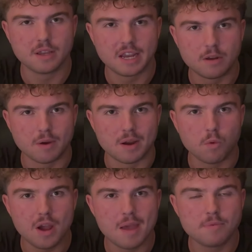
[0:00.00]
Anyway,
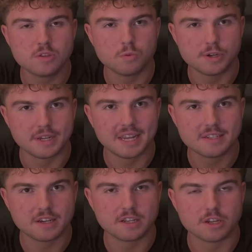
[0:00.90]
what happens when you get
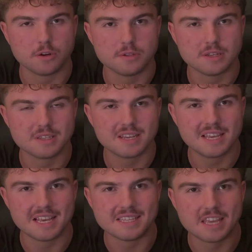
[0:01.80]
into ketosis
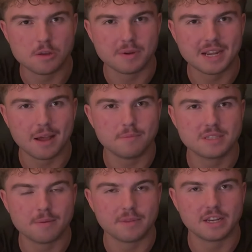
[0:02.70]
is that you become
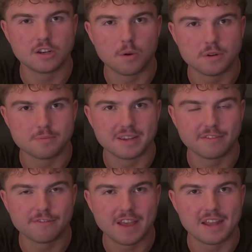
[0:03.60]
something known as being
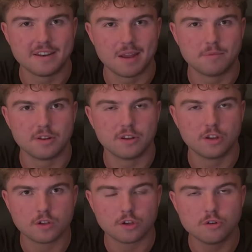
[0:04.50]
fat adapted.
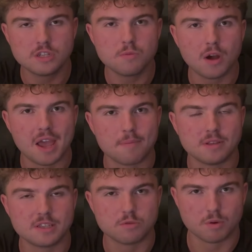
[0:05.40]
Usually what
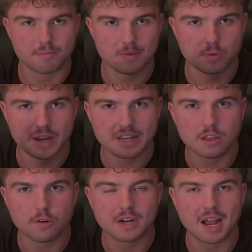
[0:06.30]
happens is when people eat a
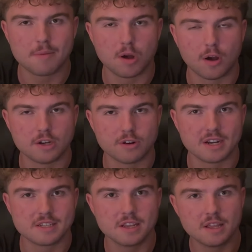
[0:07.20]
lot of
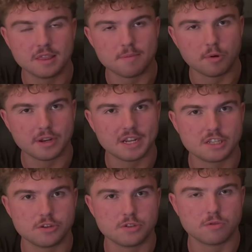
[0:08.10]
carbohydrates, their body
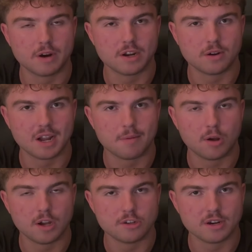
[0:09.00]
gets used to running on
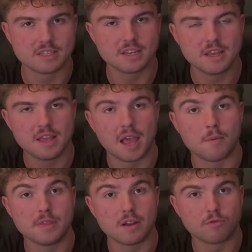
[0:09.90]
carbohydrates. And
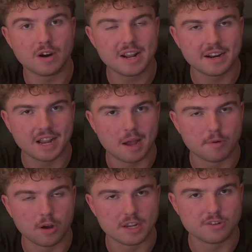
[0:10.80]
when they run out of
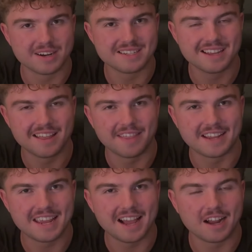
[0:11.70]
carbohydrates, they
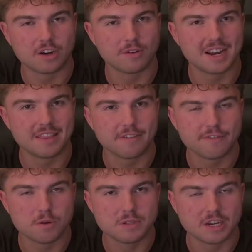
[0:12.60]
get hungry and they
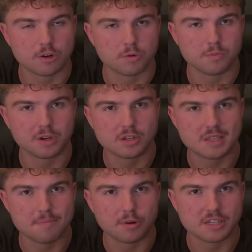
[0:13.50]
feel terrible because
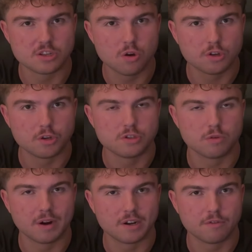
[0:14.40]
their body's not used to
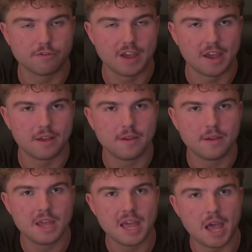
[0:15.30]
running on fat.
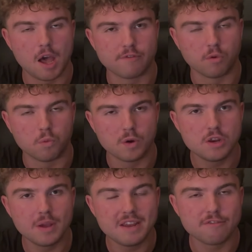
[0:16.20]
However, when
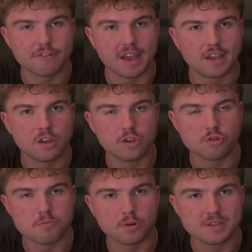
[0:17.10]
you eat fat,
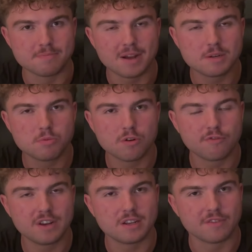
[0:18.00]
your body's much more
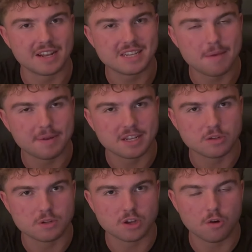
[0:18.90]
effective at tapping
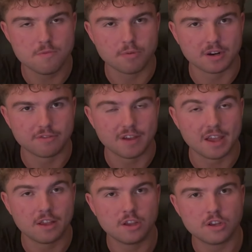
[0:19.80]
into its own body fat.
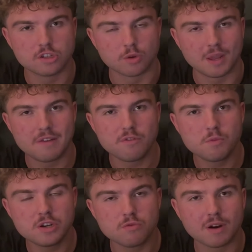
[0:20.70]
So even
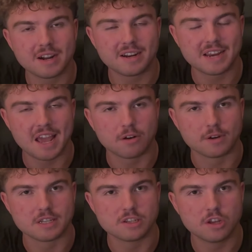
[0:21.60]
when you run out of
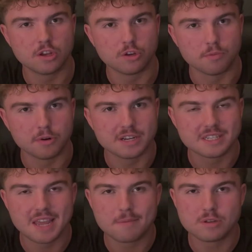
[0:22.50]
calories, your body
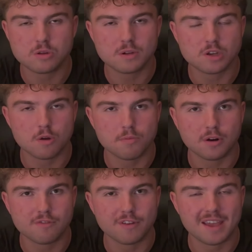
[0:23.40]
just taps into its own
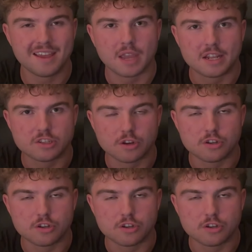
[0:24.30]
body fat, and so you